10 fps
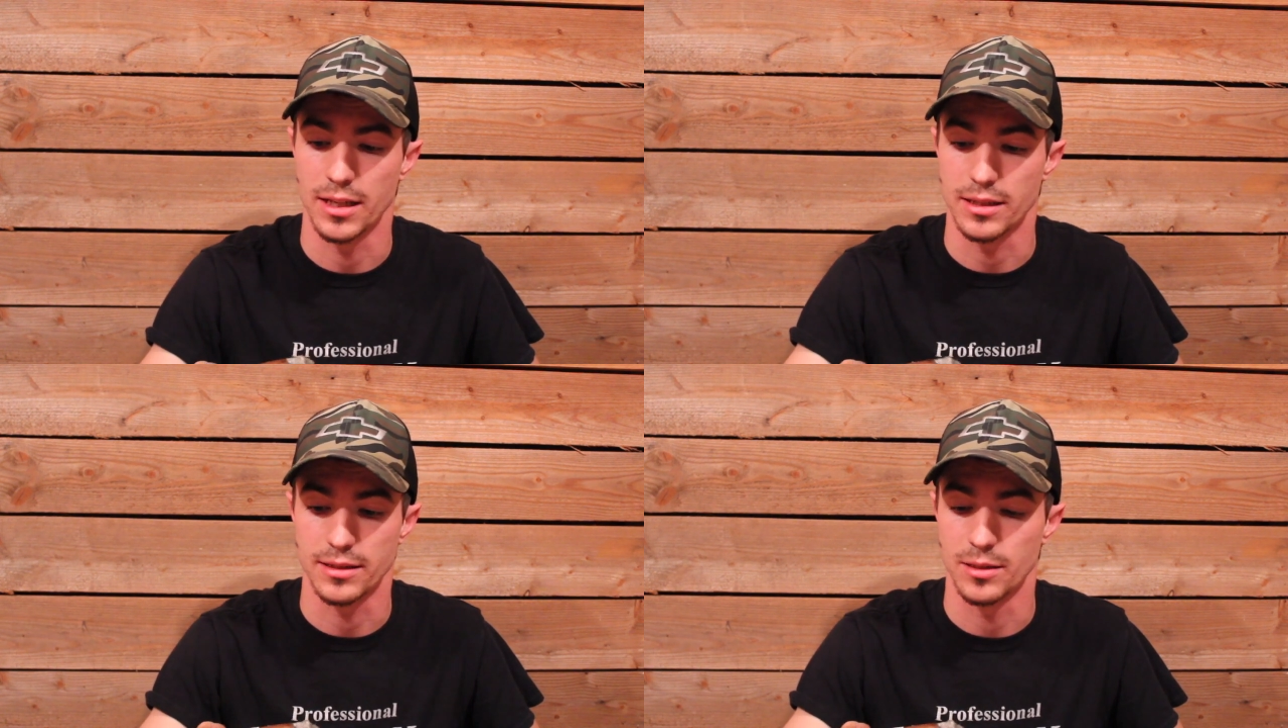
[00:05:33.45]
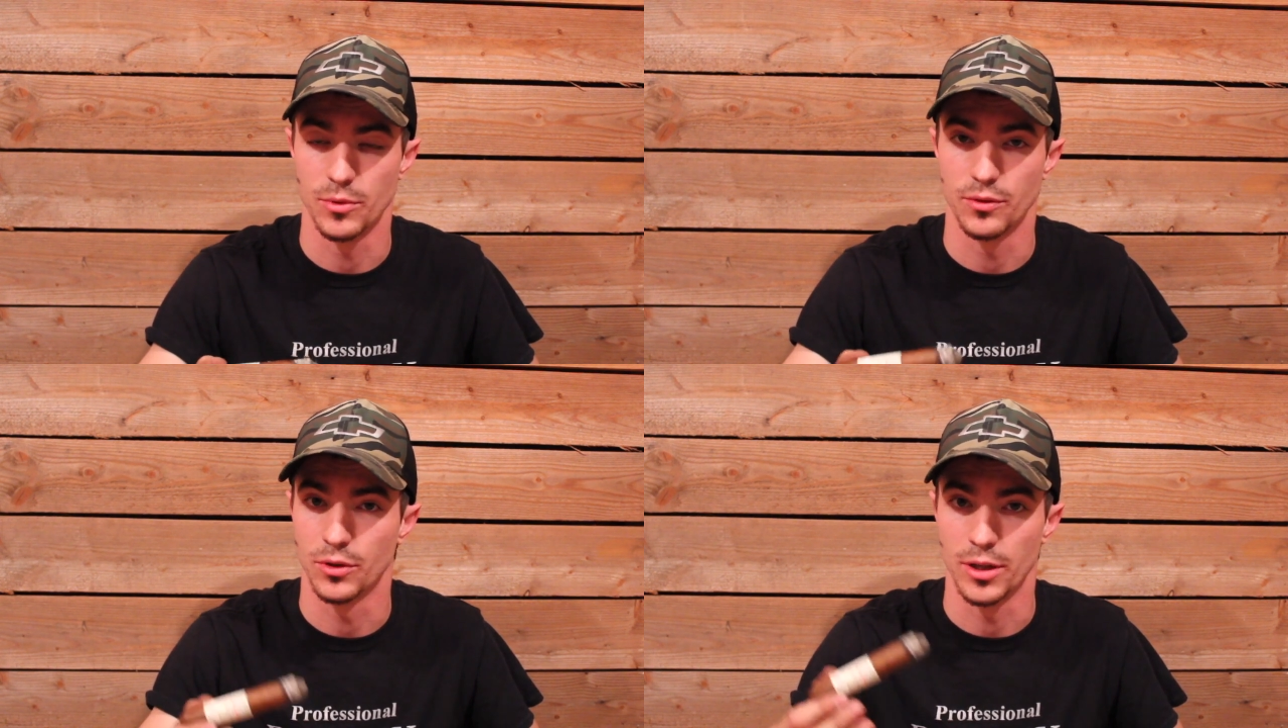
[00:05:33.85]
as I said
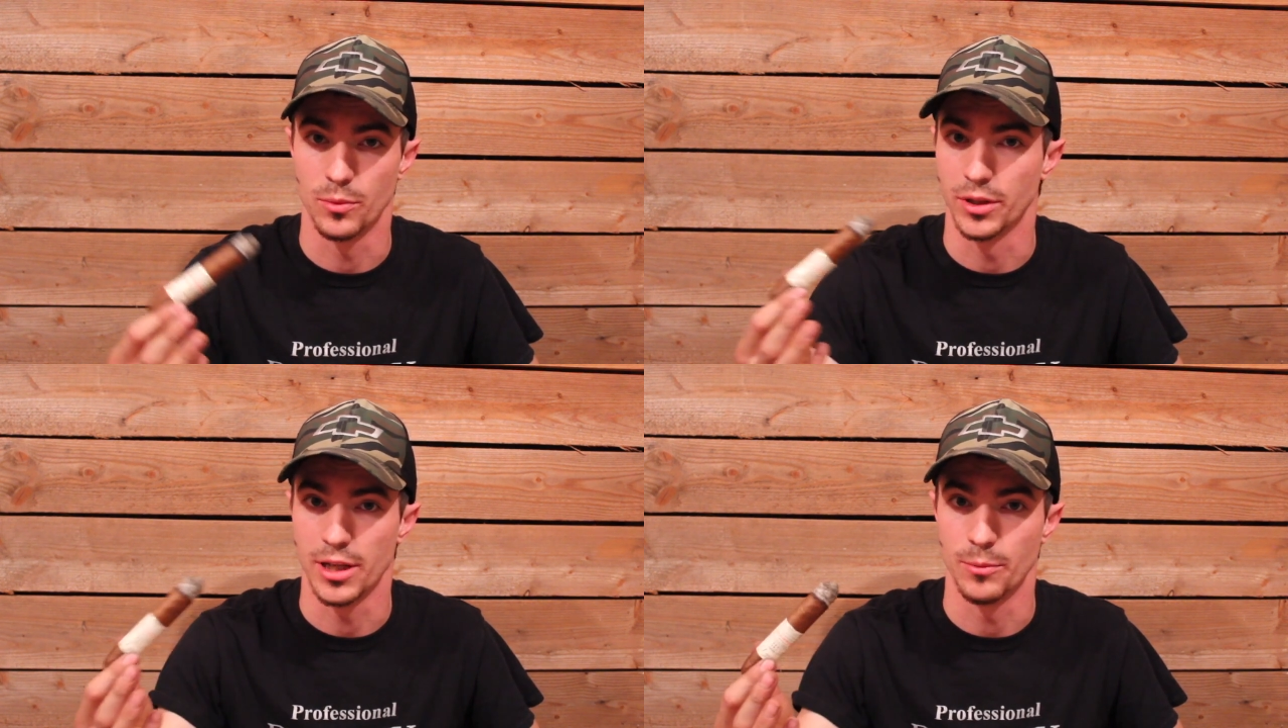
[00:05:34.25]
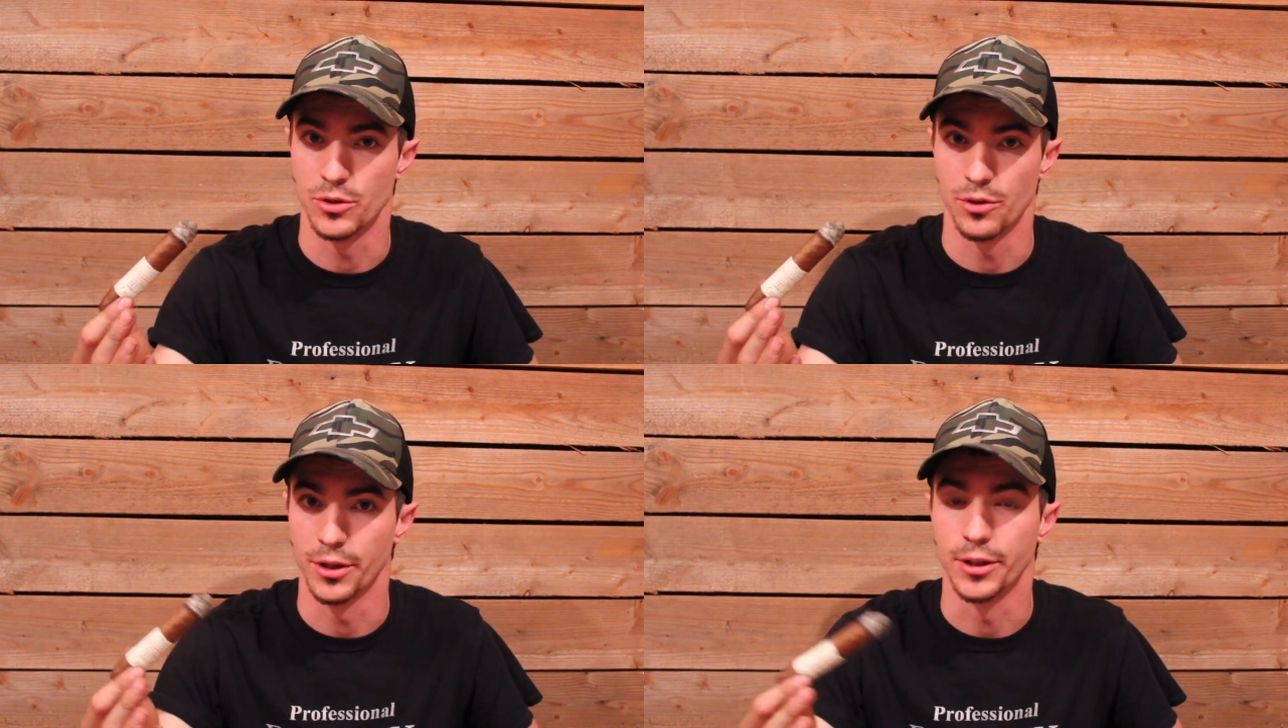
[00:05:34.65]
before, I really am
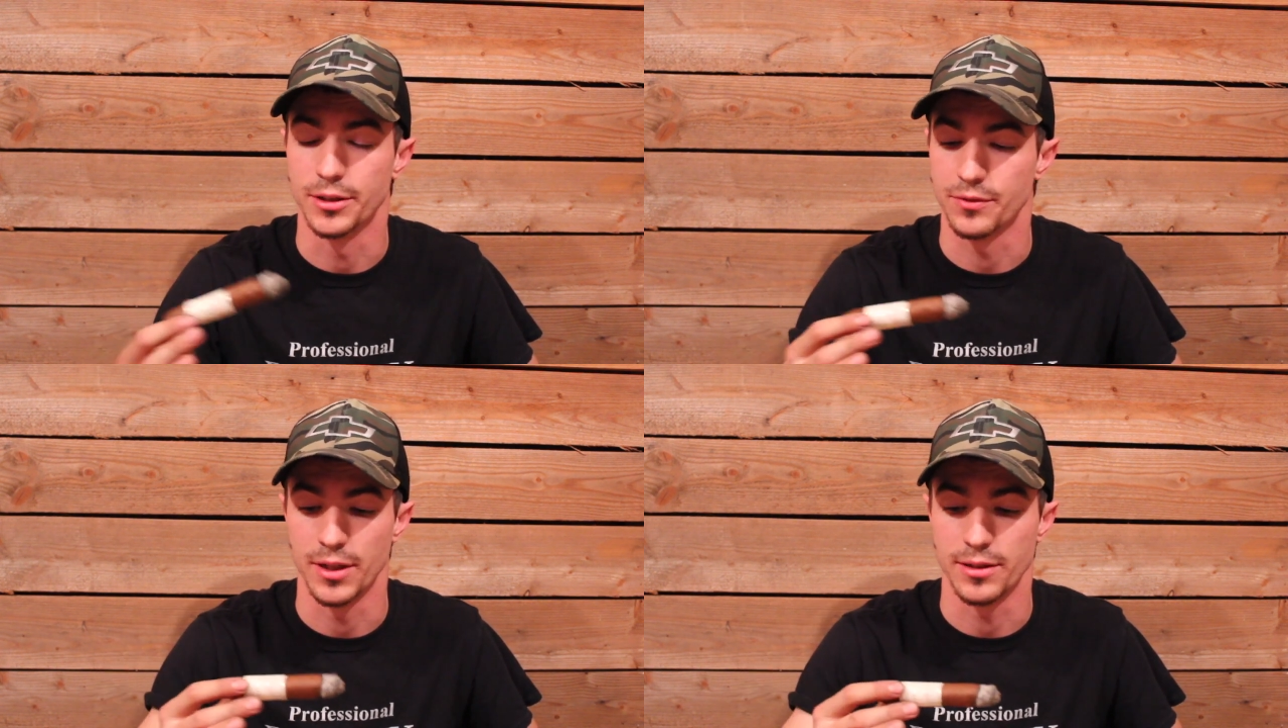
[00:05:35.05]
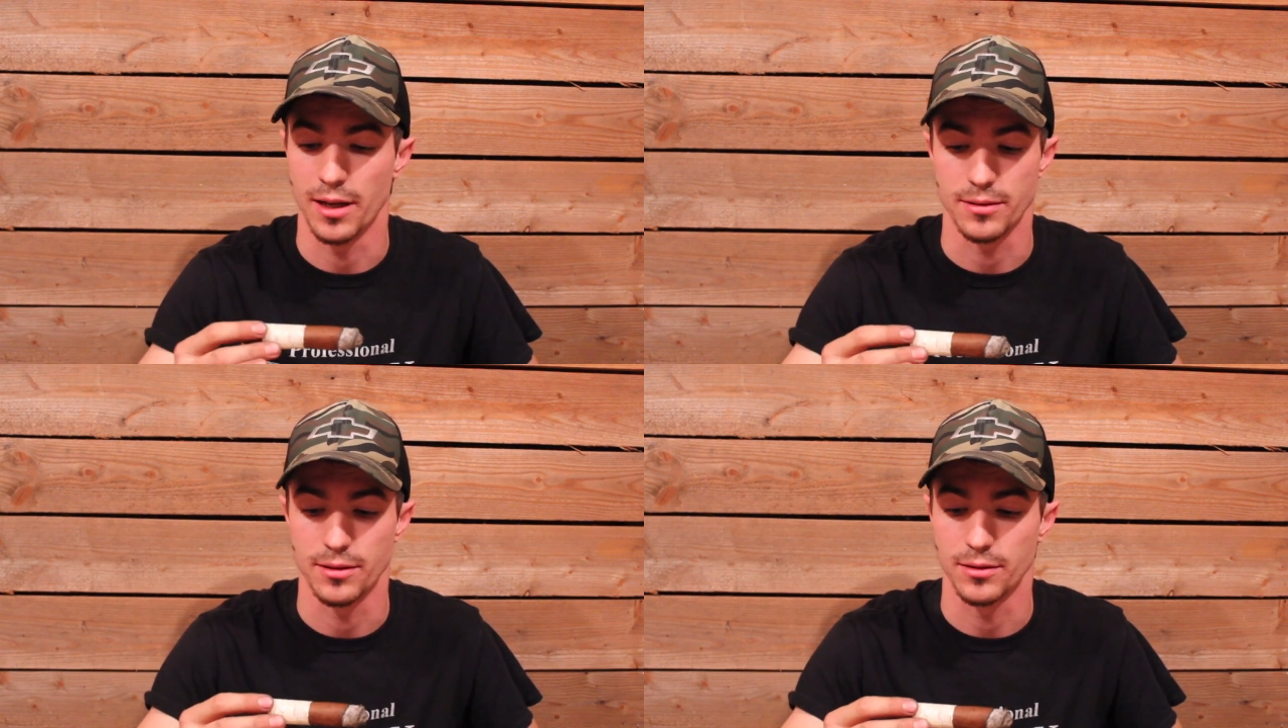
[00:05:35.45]
enjoying it. It's
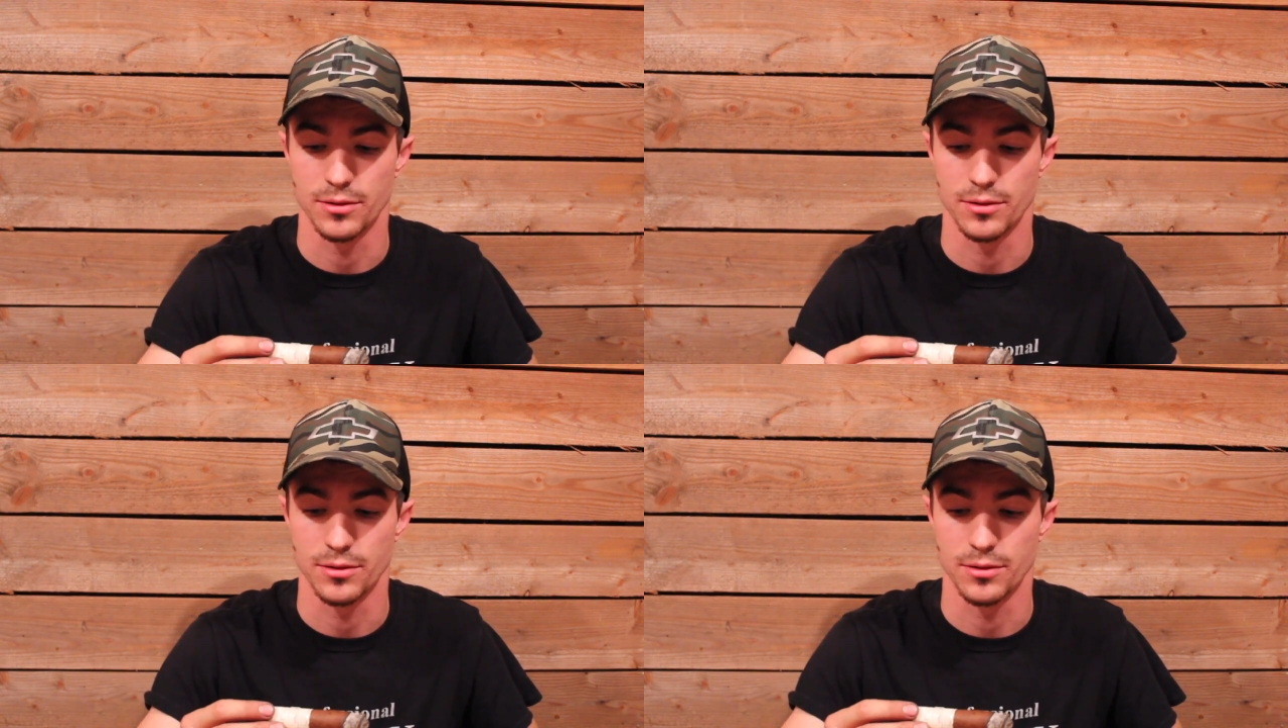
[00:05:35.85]
fantastic.